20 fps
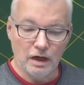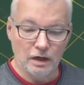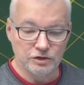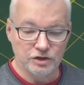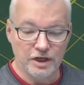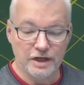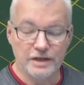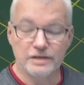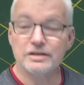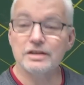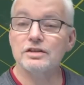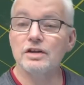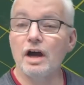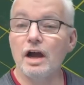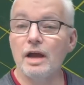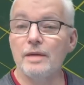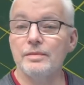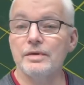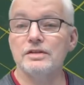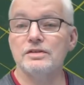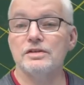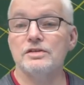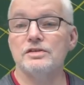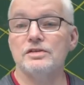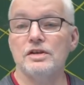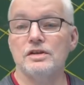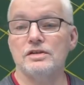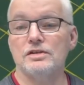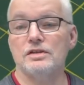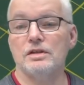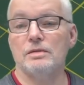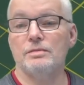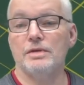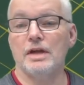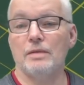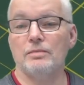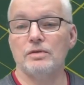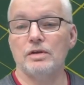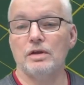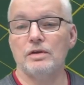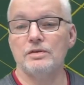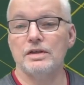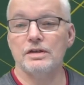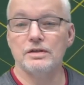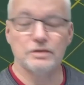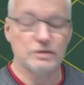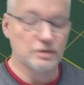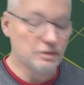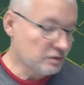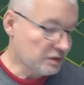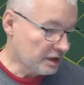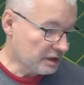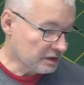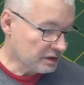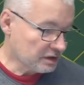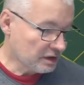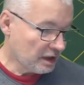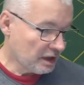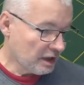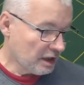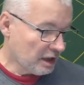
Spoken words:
change the timing just so you can see me uploading to this.